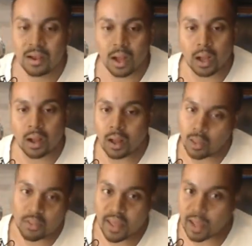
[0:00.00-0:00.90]

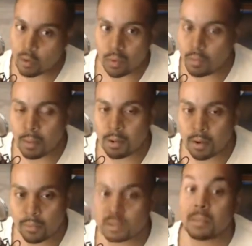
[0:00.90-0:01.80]
Other than that, I don't really remember.
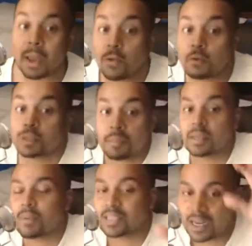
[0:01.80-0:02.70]
I know there were some big
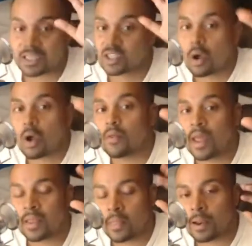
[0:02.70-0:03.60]
spots. Like I saw that, and
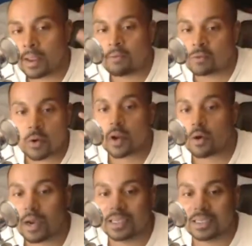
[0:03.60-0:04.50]
like everyone was going
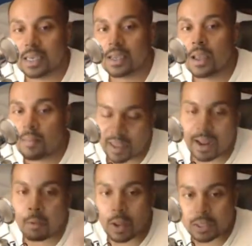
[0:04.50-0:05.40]
crazy. But like
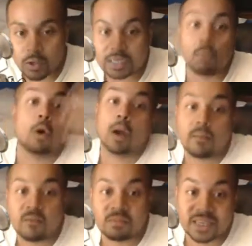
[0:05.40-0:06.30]
it's only because I woke up from
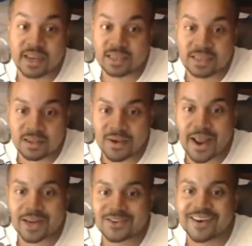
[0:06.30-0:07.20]
seeing it and seeing the reaction,
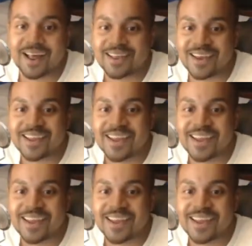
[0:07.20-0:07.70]
not like what